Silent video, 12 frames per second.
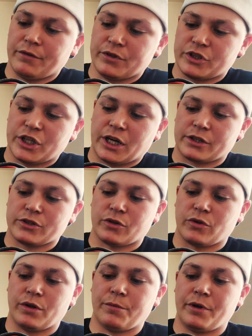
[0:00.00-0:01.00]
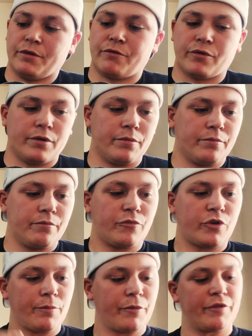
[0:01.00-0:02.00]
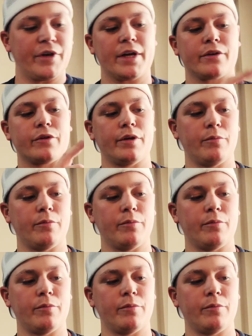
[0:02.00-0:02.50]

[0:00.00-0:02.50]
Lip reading: shocks are limited from the factory.